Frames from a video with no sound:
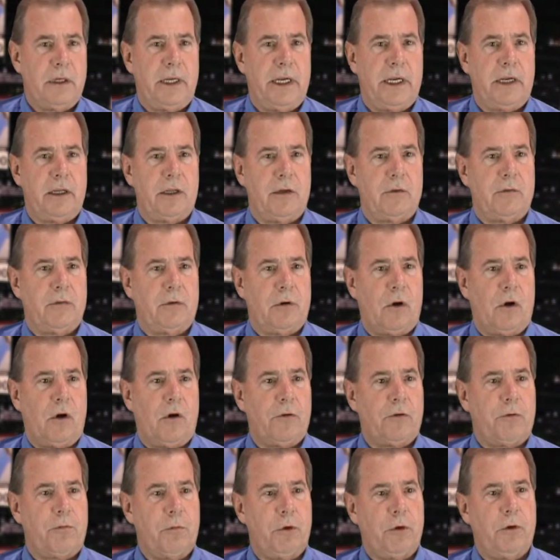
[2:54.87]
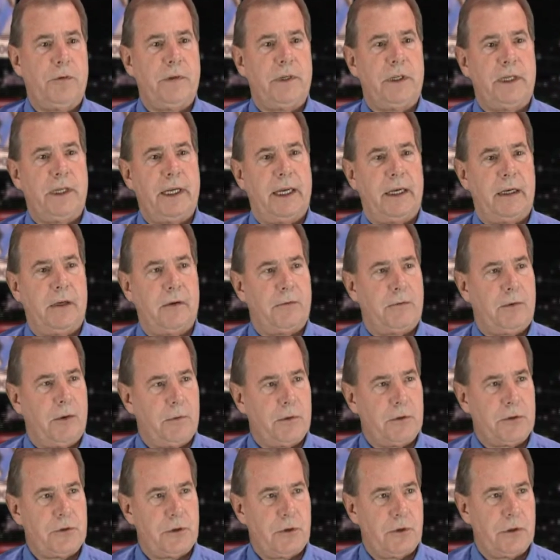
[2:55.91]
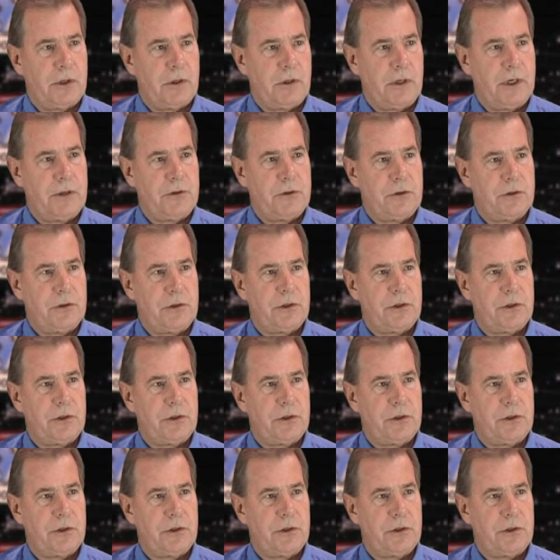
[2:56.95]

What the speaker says: it involves moving data from the circulation